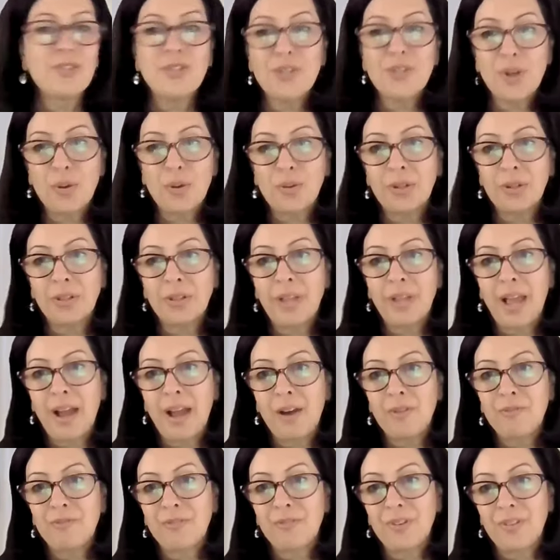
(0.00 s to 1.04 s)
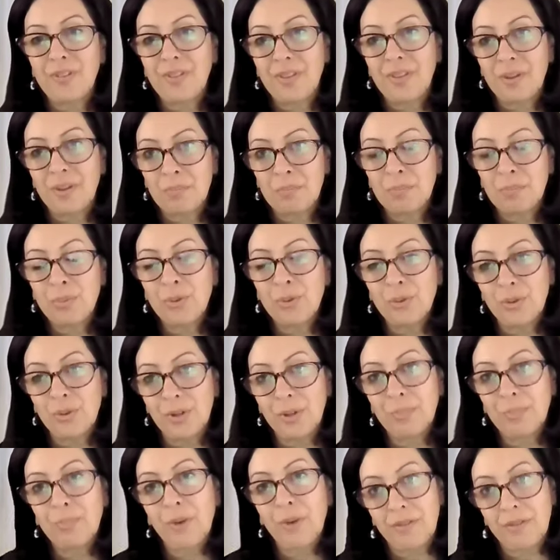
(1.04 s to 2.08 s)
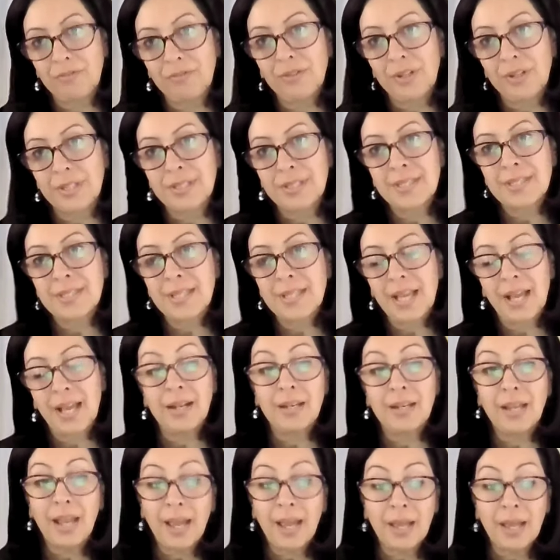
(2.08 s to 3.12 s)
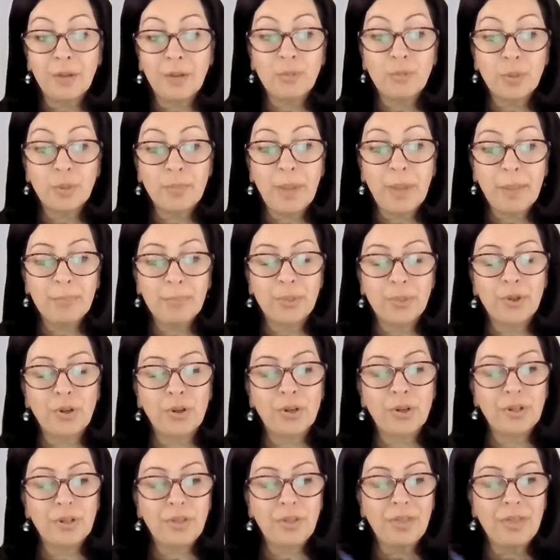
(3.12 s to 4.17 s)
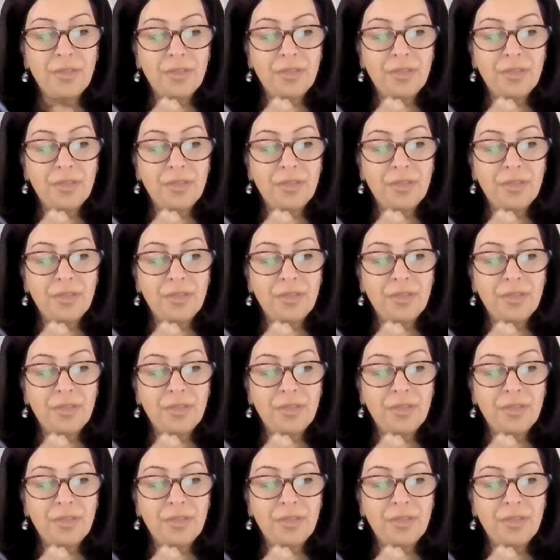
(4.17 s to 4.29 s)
don't allow for the employee preference. And remember,